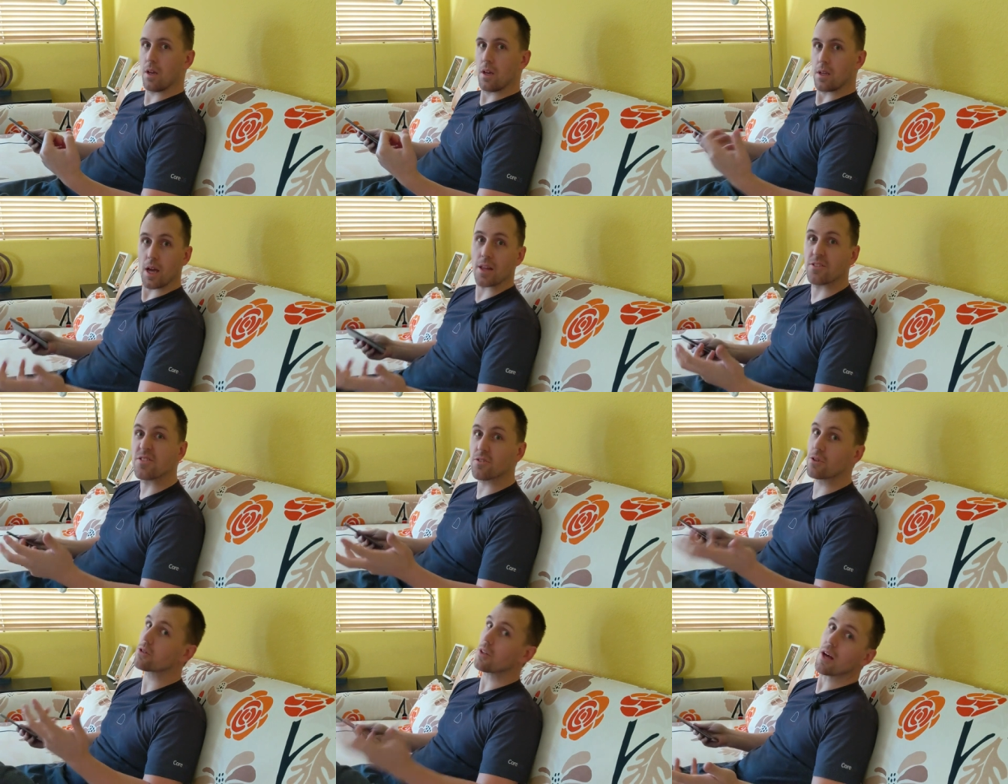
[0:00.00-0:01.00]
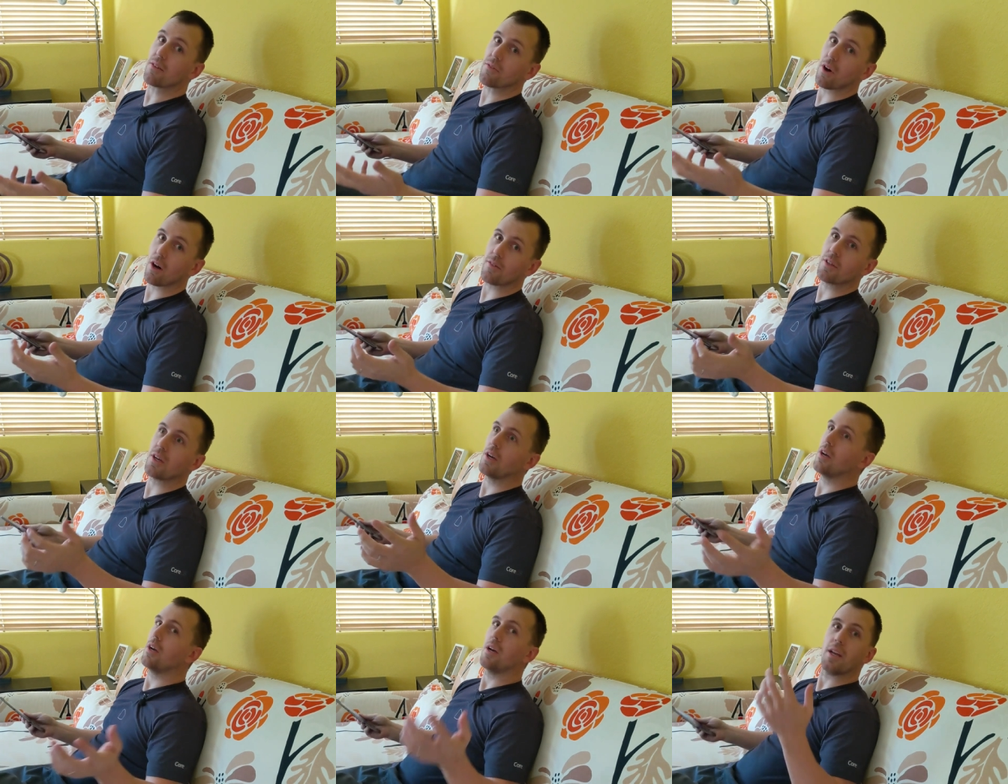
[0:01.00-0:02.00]
yeah, there's, so there's a lot involved.
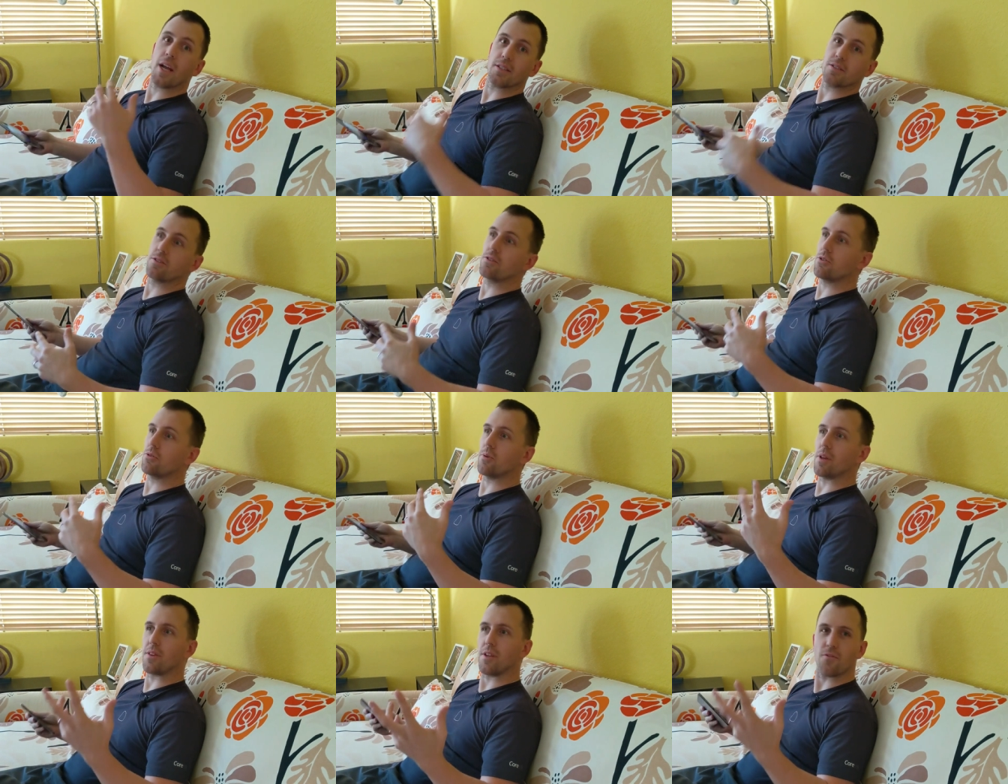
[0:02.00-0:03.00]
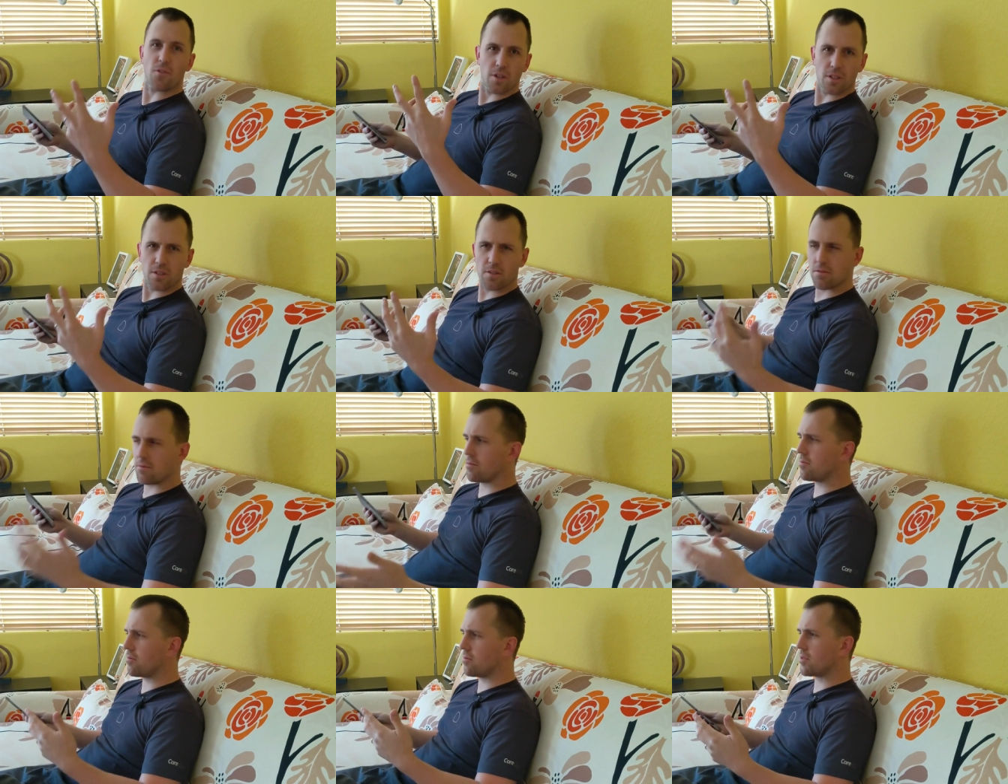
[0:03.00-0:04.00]
It has to do with different
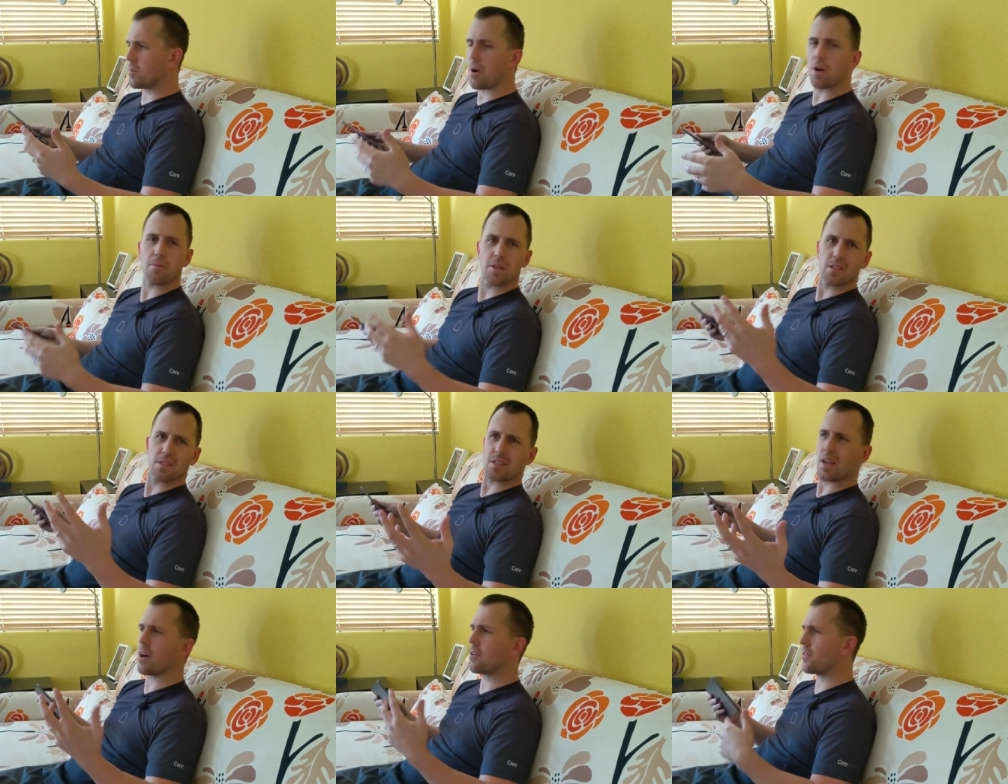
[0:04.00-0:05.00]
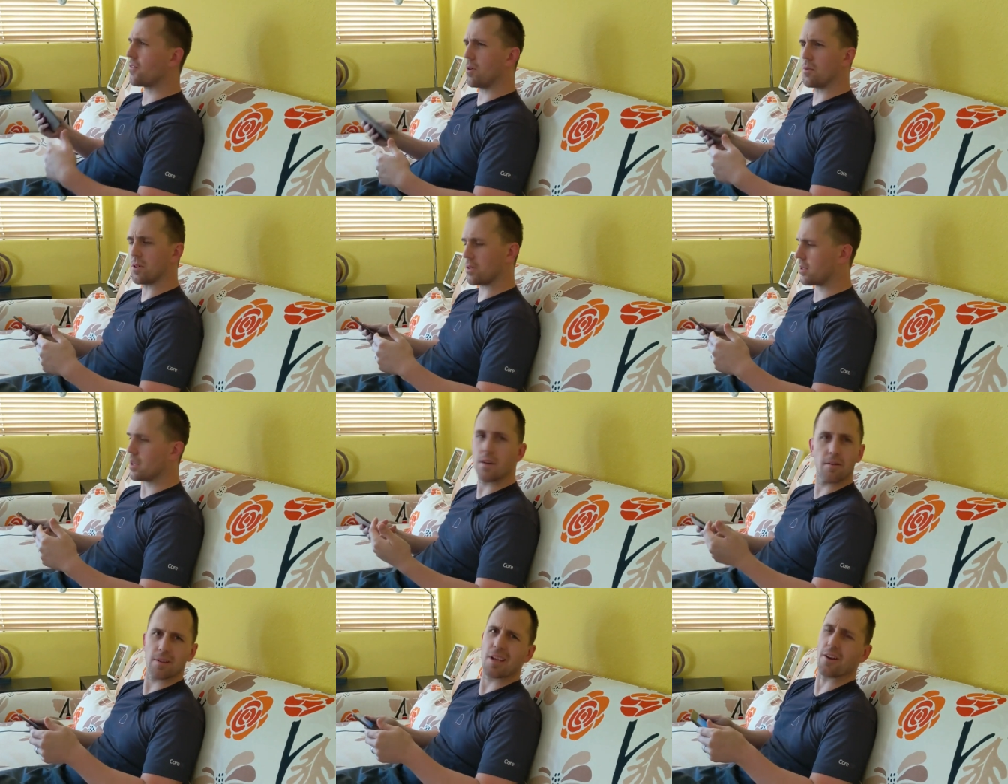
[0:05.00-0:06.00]
departments and how the film goes.
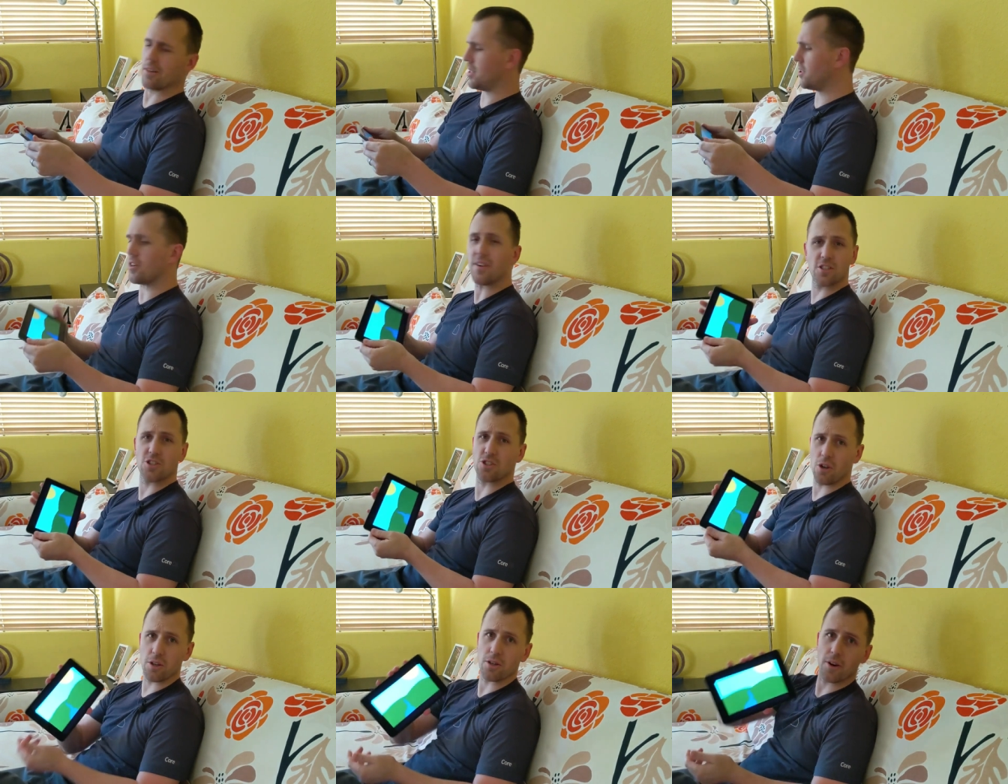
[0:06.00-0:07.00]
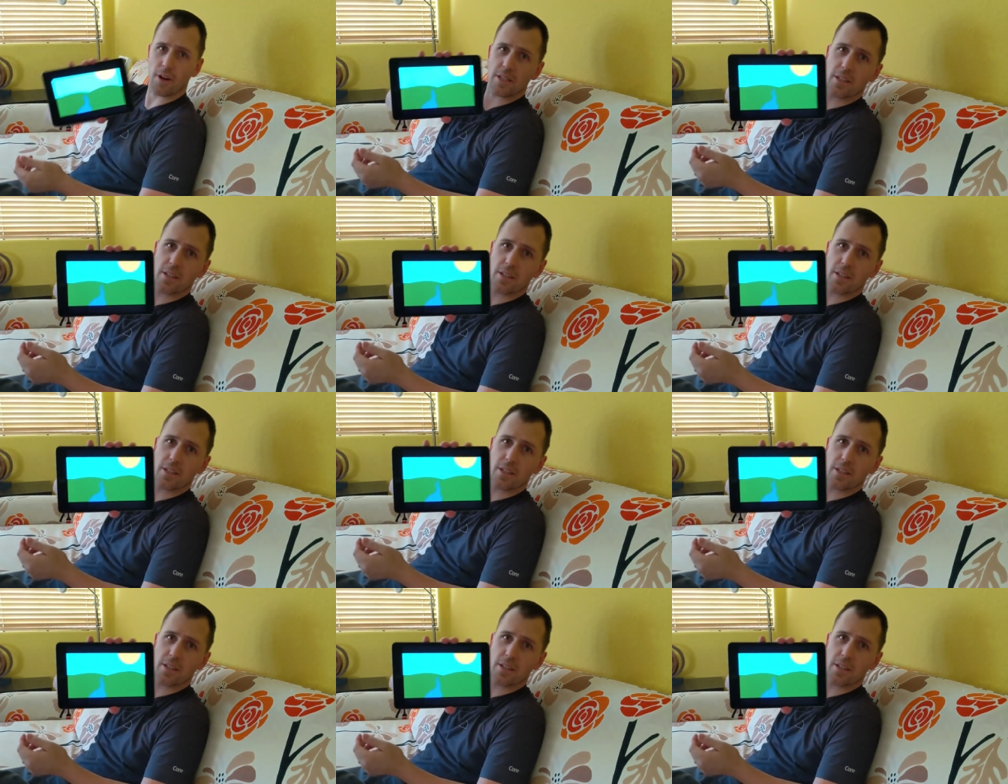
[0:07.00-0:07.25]
Here, it's easier if I just show you, all right?